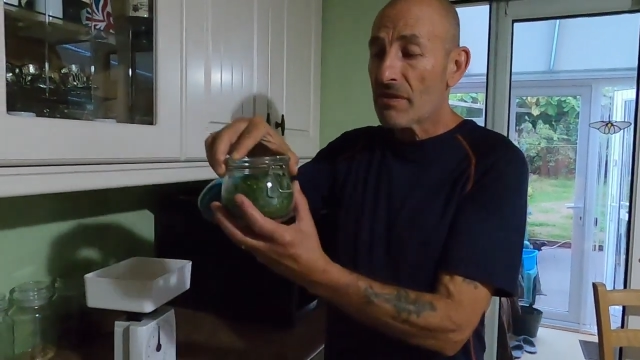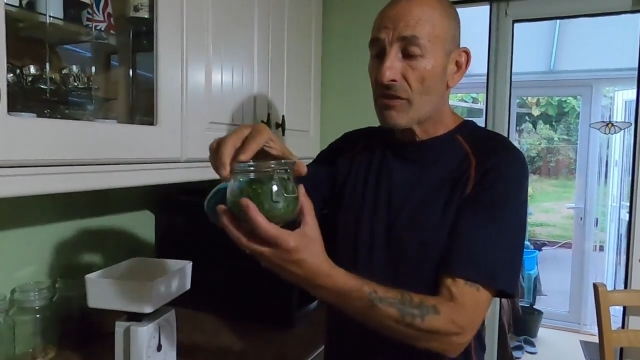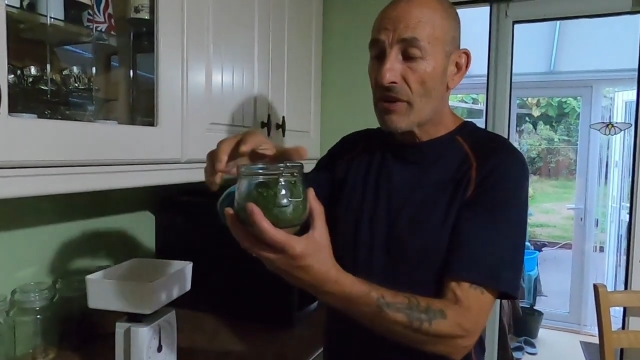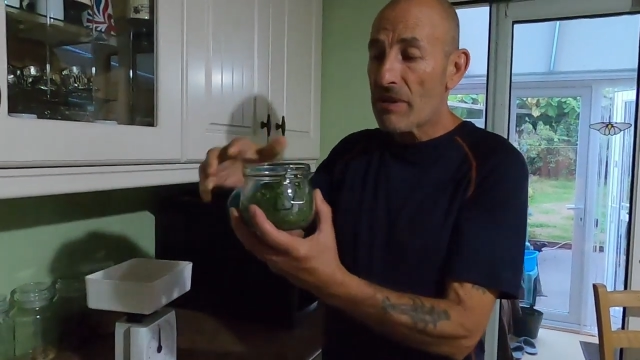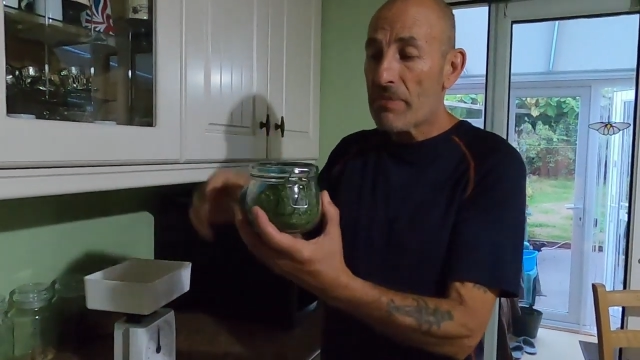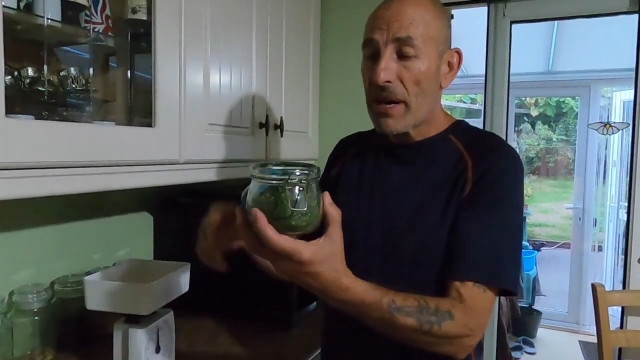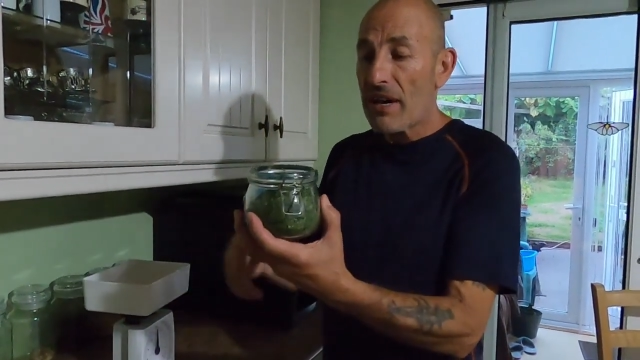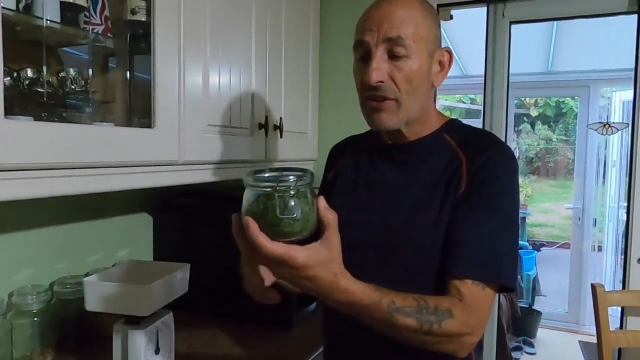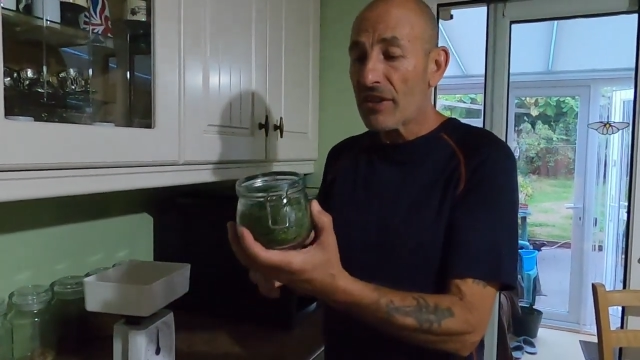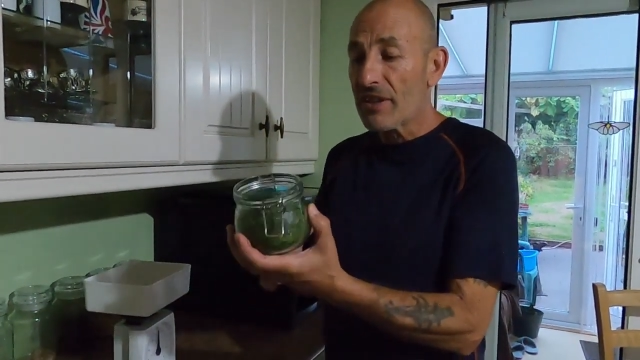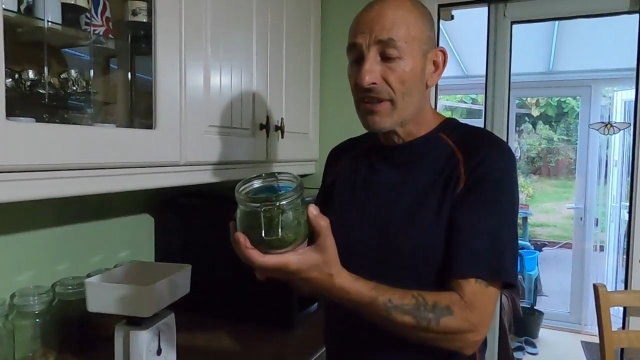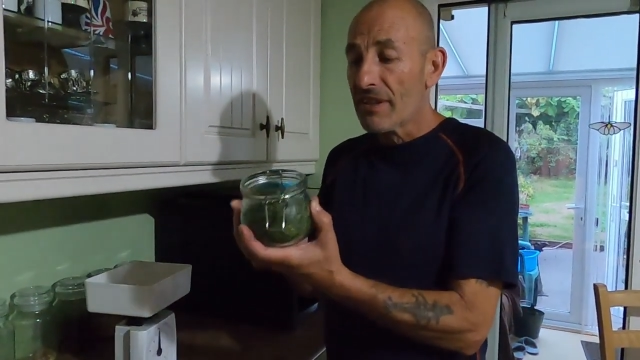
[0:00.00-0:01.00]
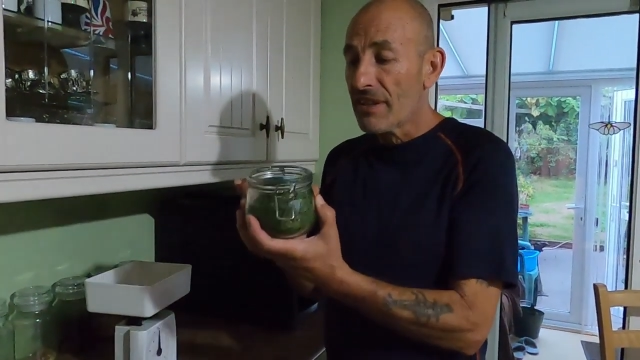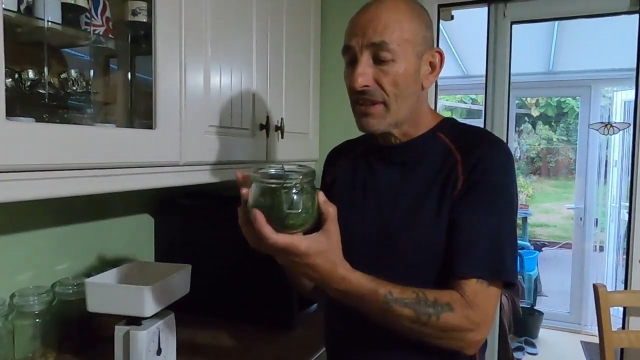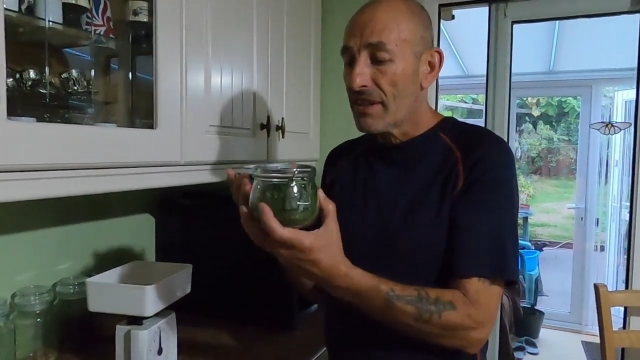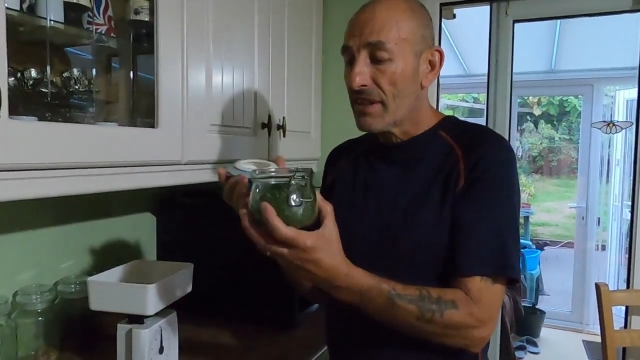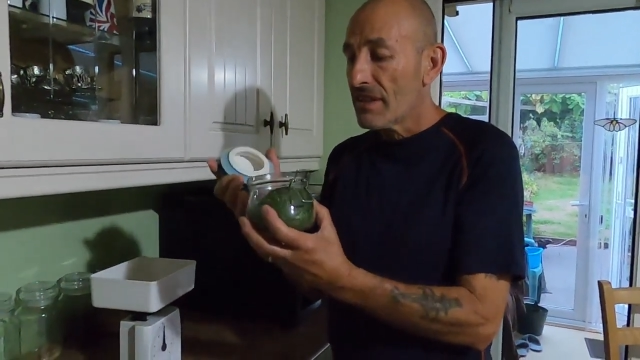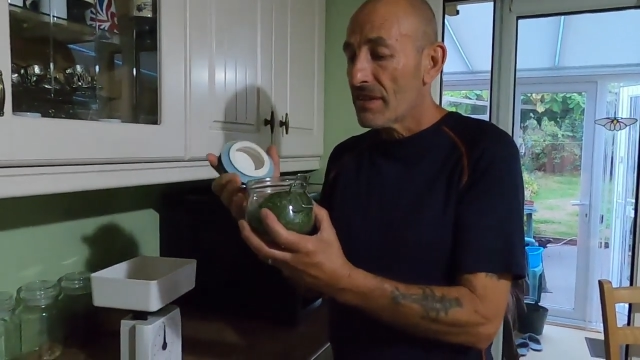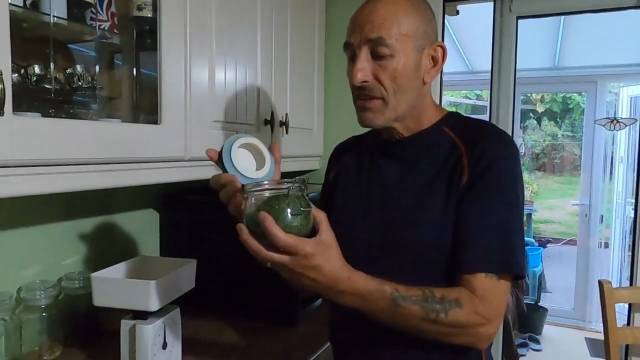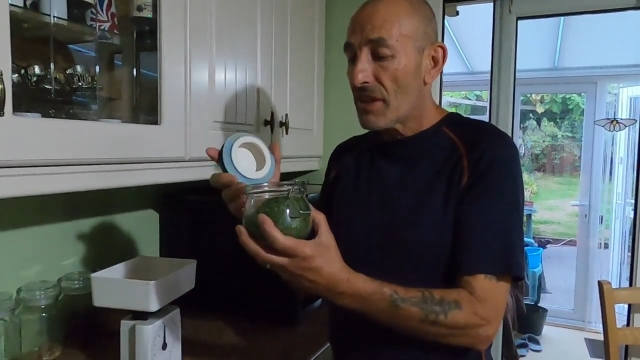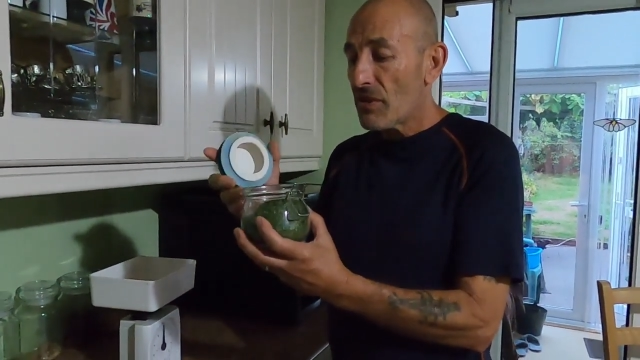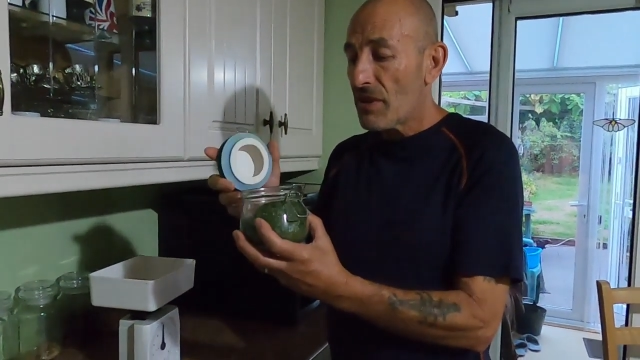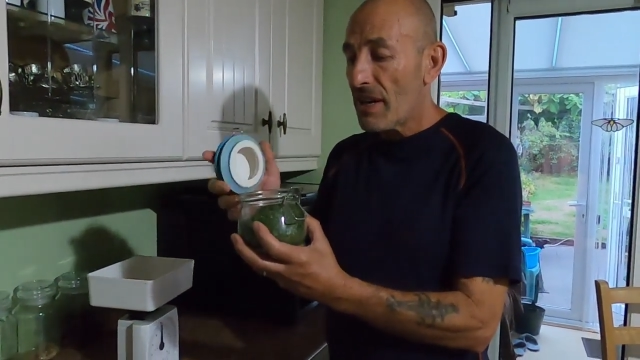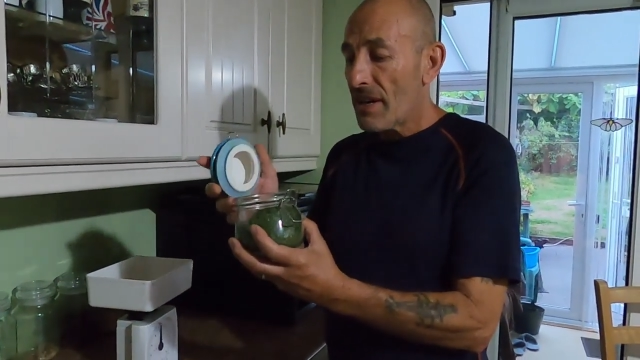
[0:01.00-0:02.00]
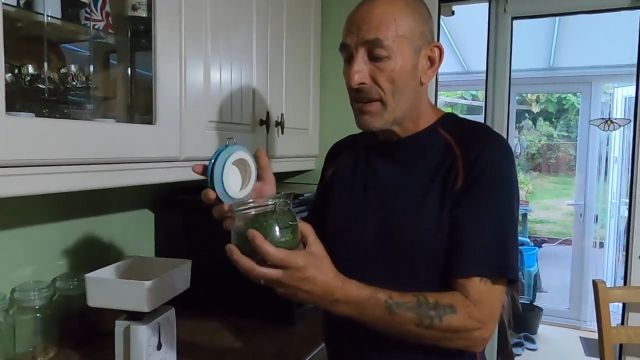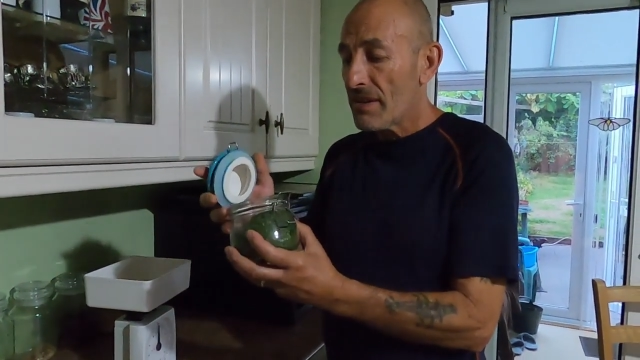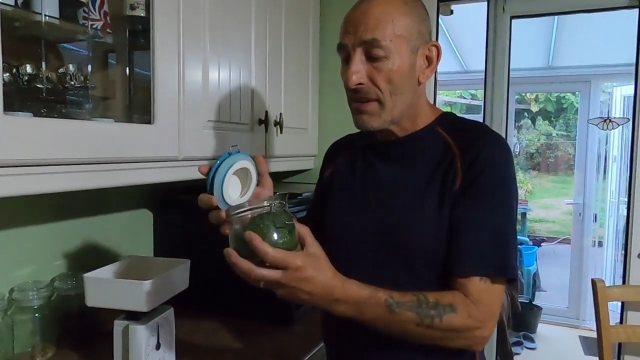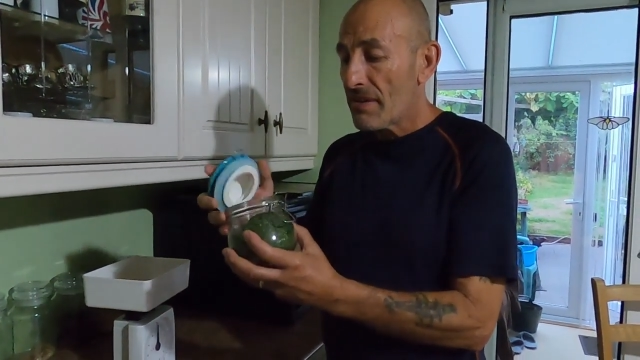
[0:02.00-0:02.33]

green powder. So yeah,